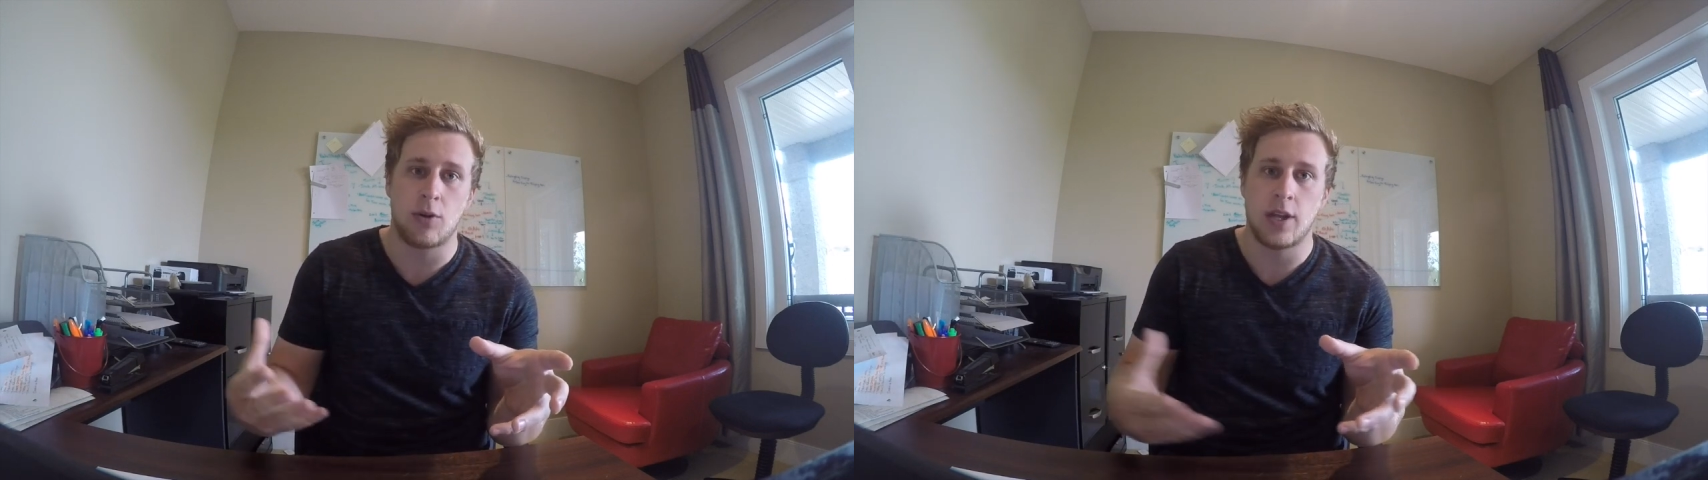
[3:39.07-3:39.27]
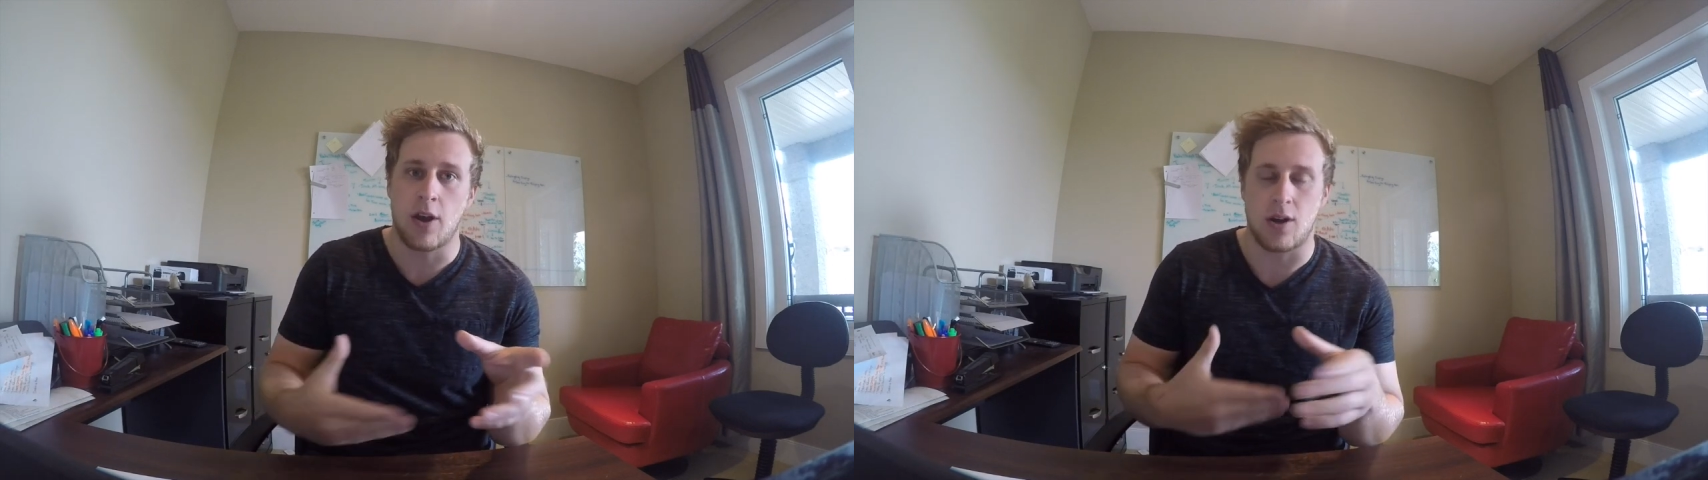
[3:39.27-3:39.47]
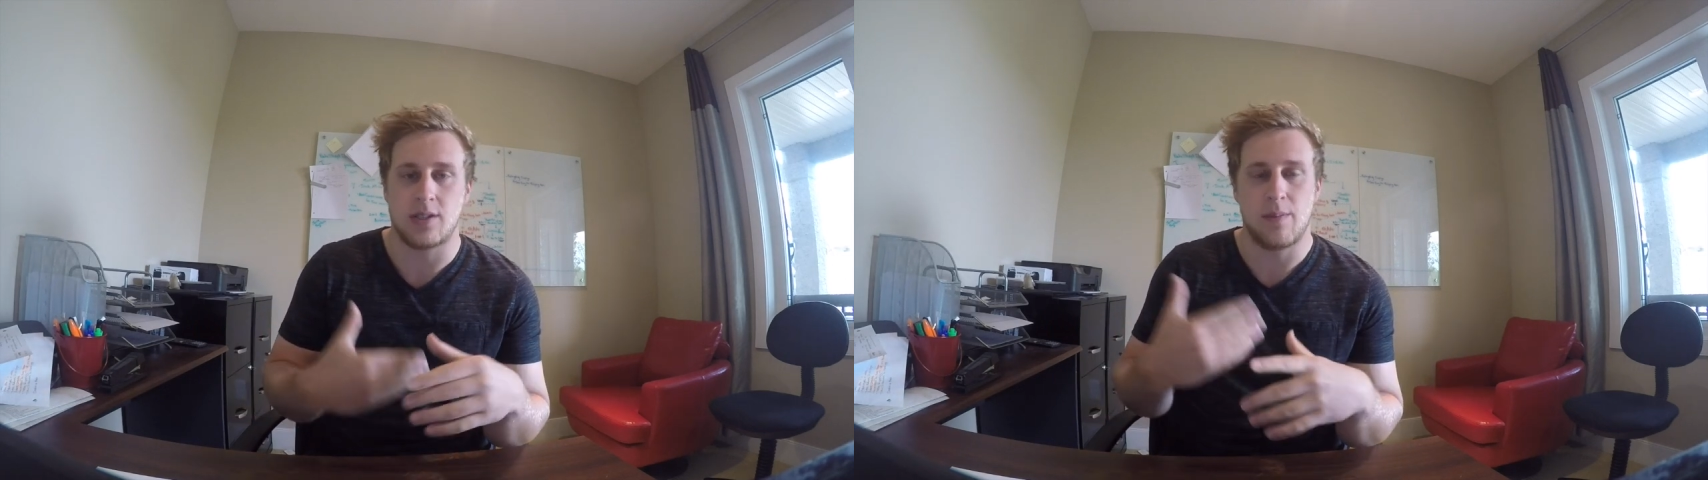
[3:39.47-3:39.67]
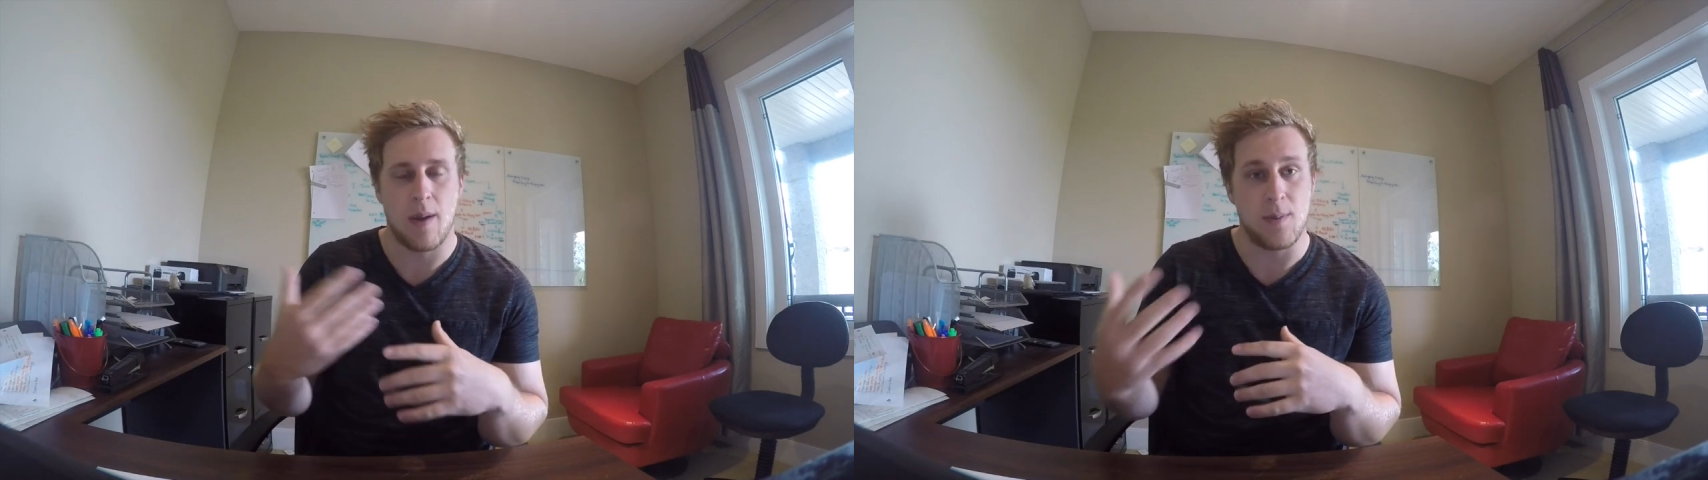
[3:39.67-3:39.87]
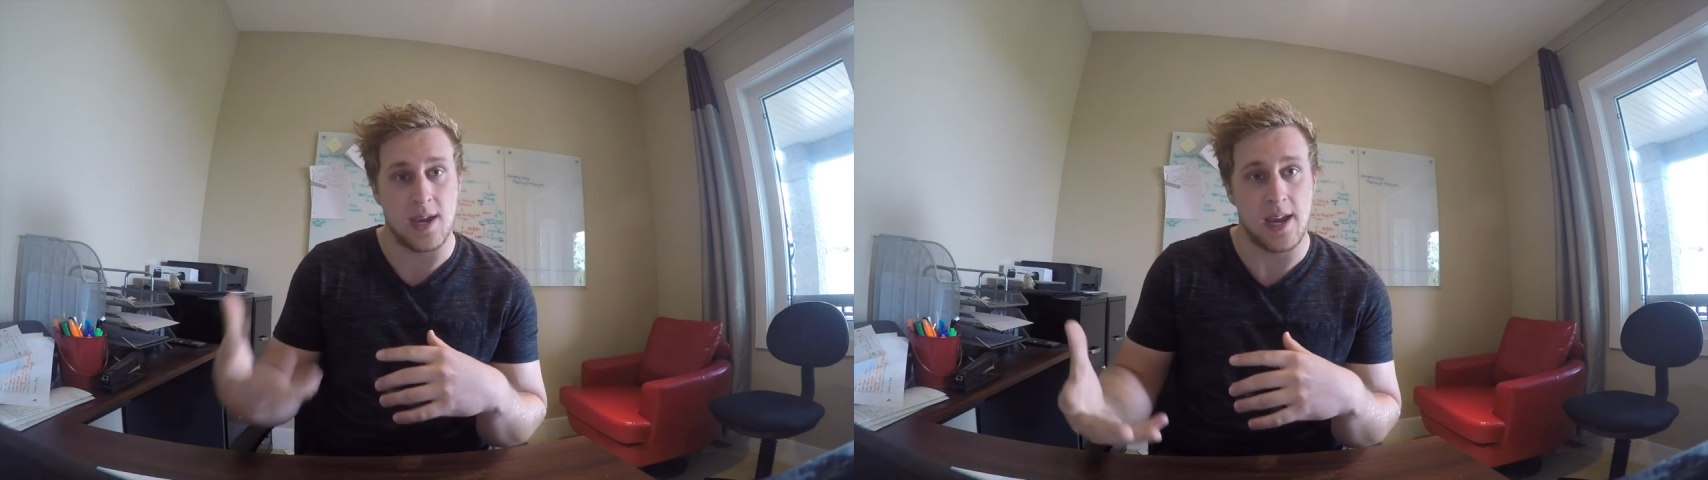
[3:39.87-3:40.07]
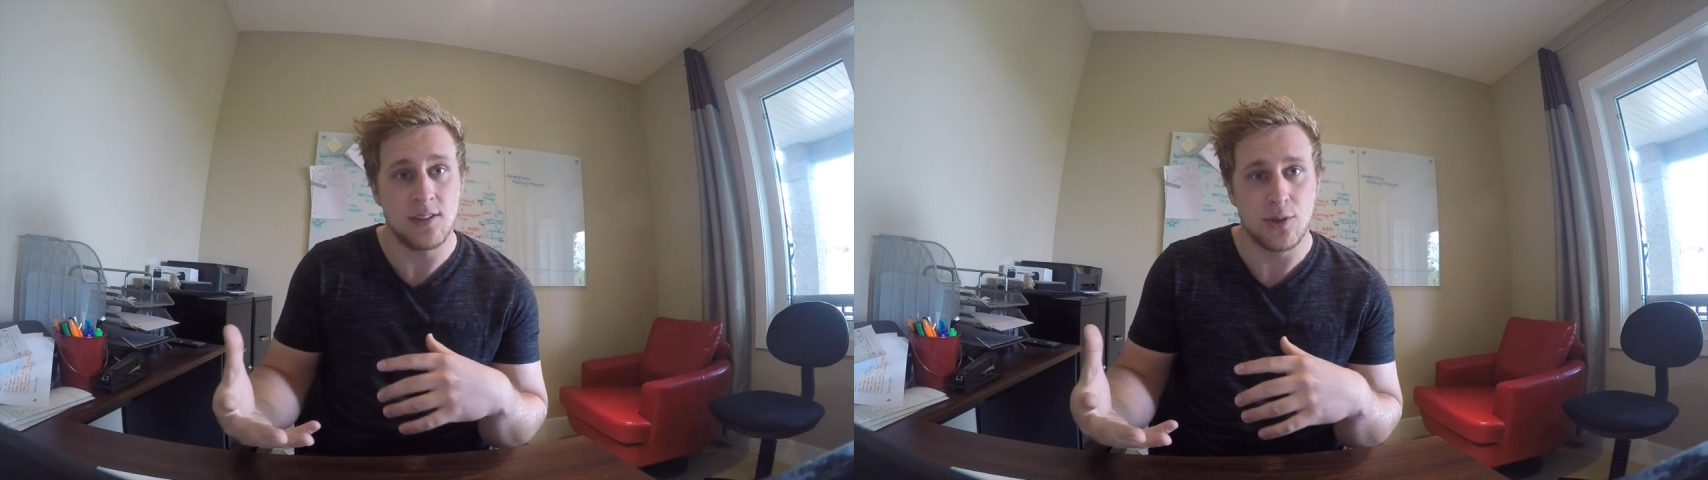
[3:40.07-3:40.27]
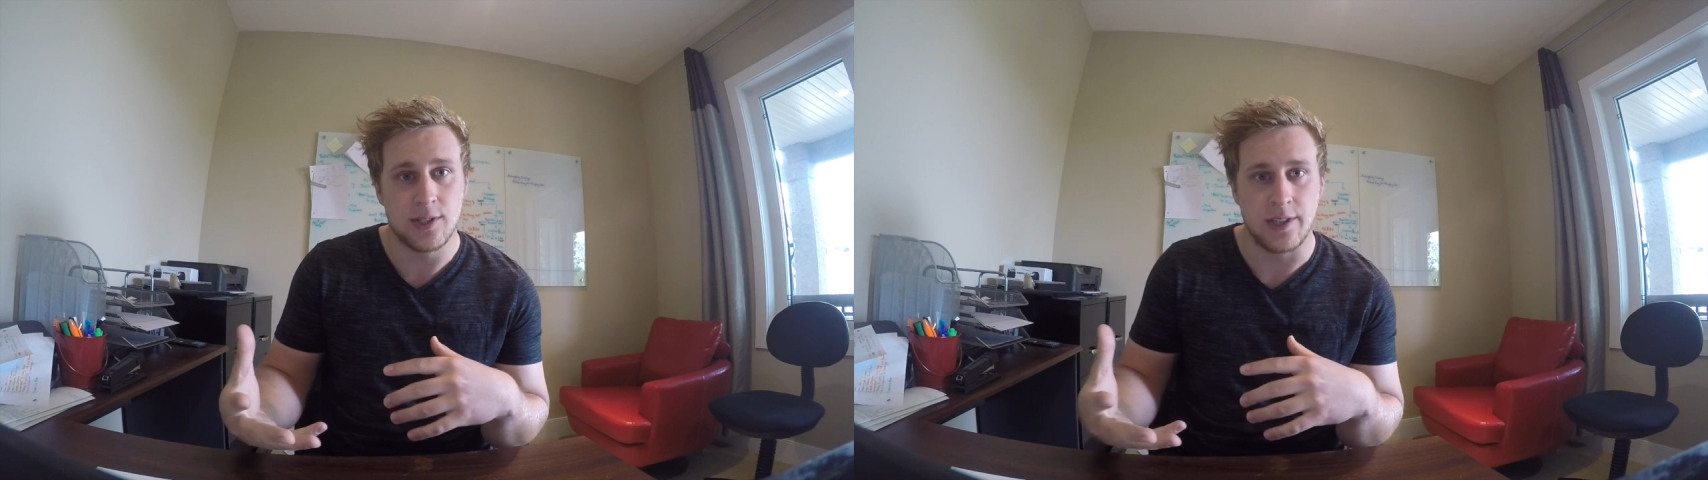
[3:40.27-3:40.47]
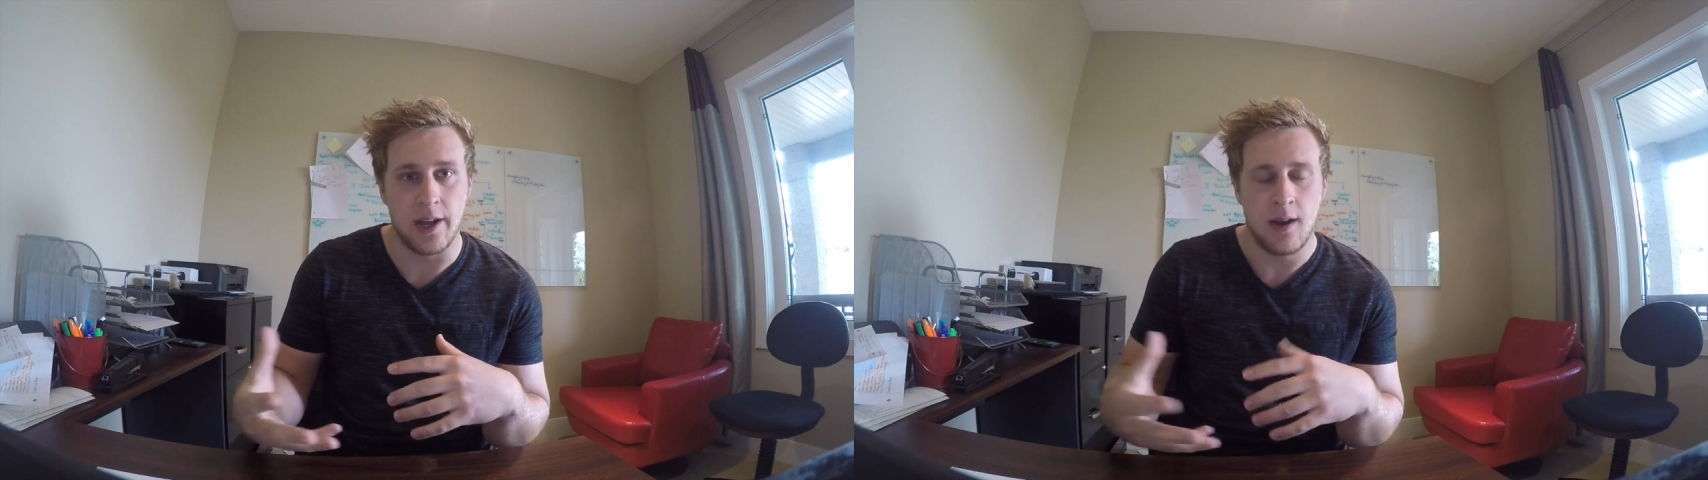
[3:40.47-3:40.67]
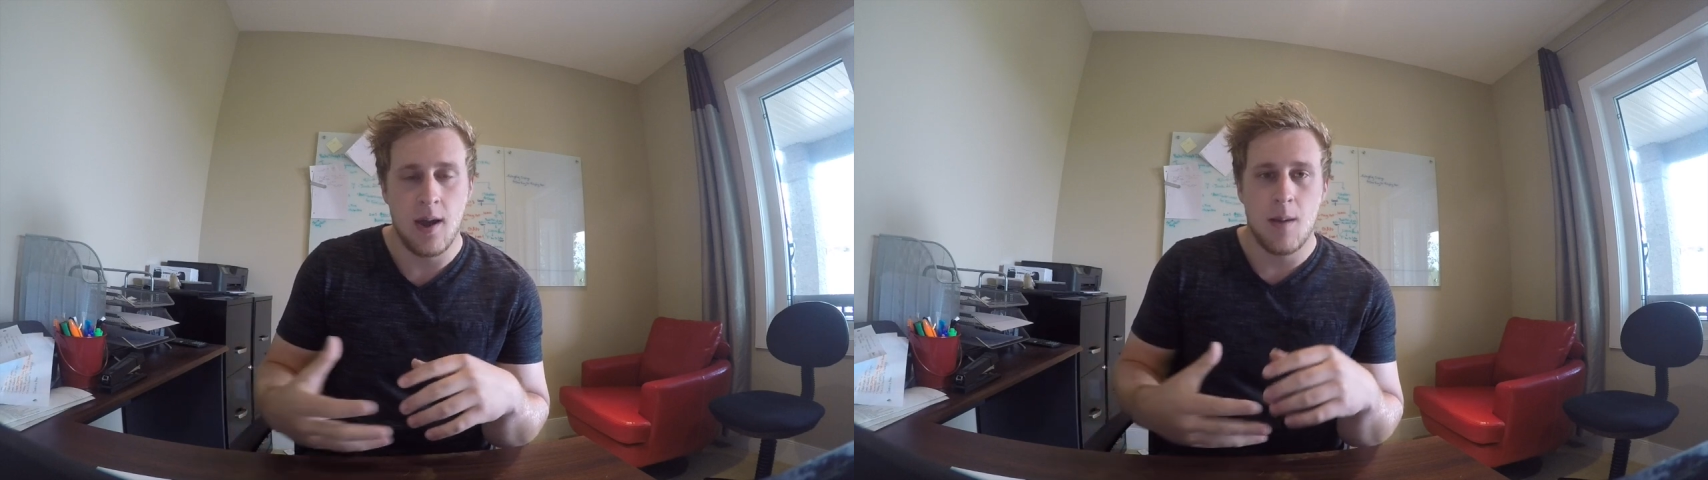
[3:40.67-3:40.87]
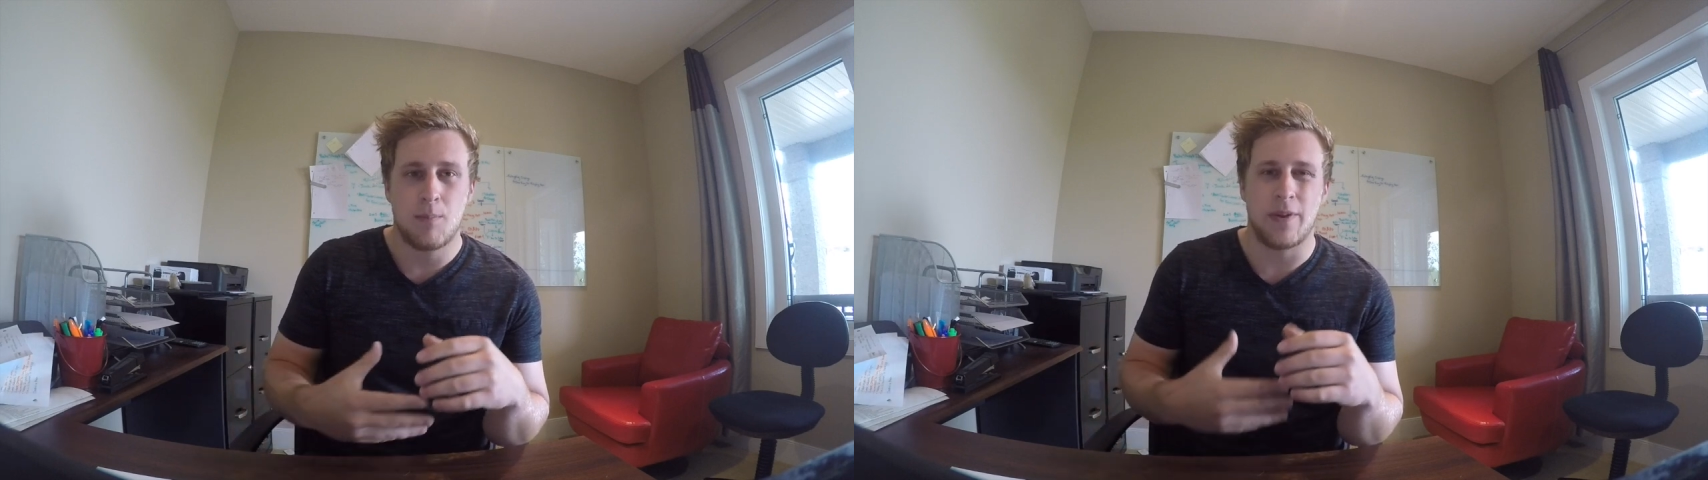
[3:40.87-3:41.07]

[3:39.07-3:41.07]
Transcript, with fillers: your birthday cards and they might be interested,